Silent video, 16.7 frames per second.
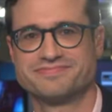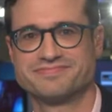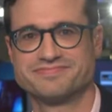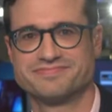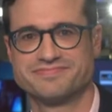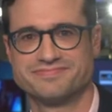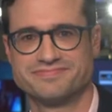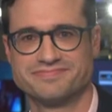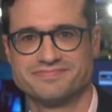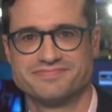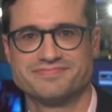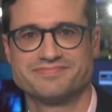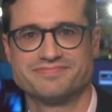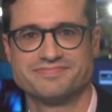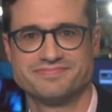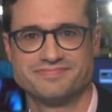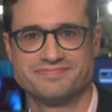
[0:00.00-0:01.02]

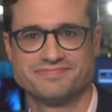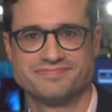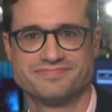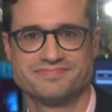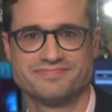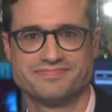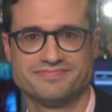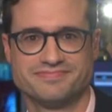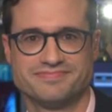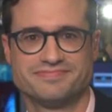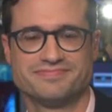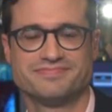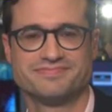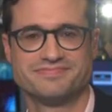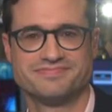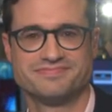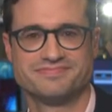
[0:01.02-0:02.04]

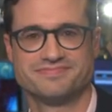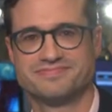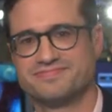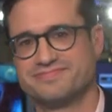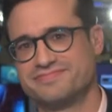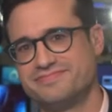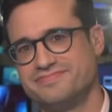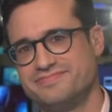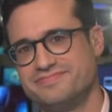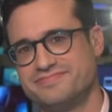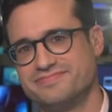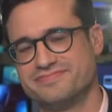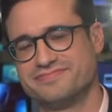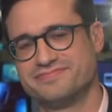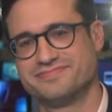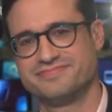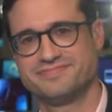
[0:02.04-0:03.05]

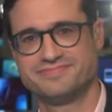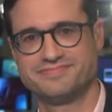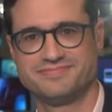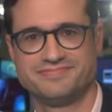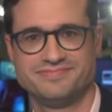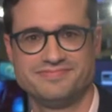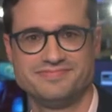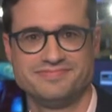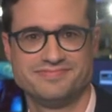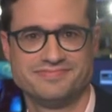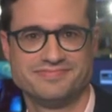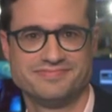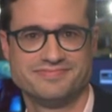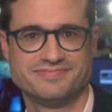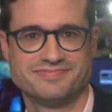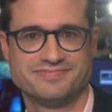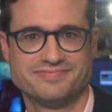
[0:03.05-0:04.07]

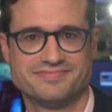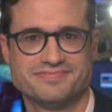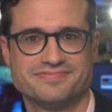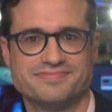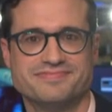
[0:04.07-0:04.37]
[no speech]